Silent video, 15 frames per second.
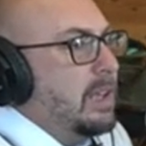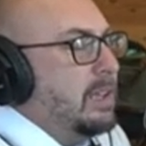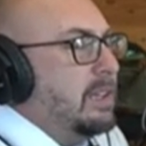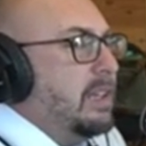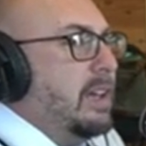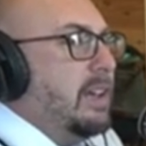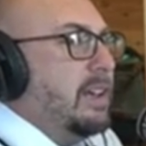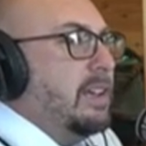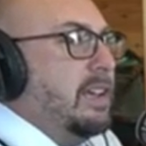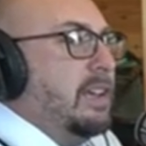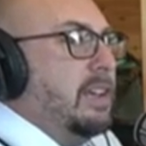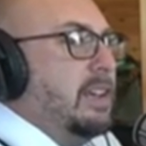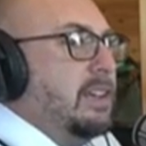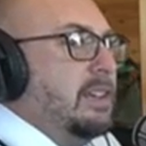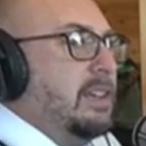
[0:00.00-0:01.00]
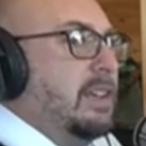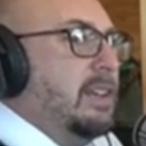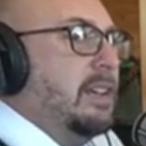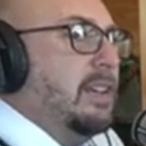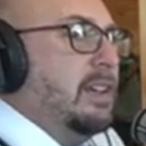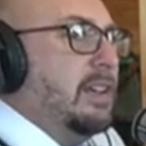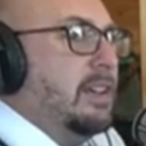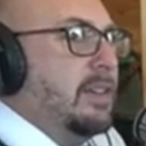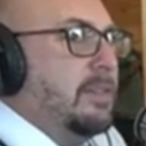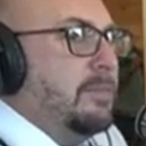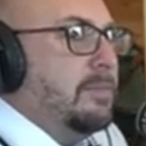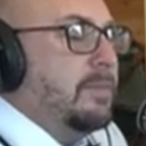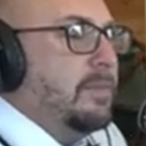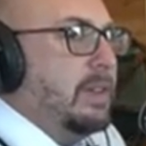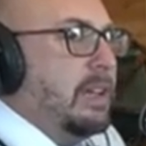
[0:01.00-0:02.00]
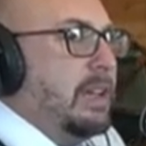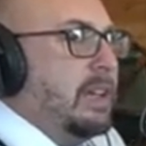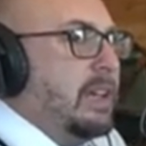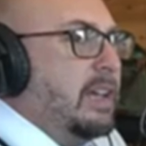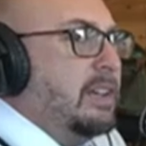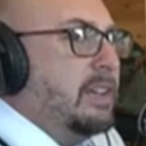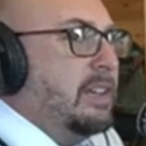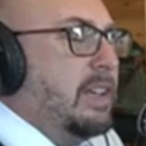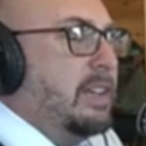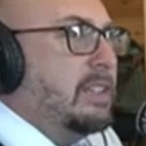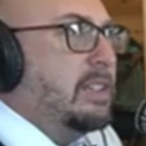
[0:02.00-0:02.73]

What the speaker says: Yeah, and it kind of takes